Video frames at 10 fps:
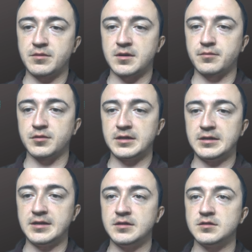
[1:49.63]

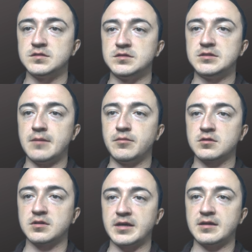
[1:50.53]
completed, double
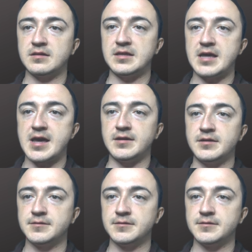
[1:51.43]
click the end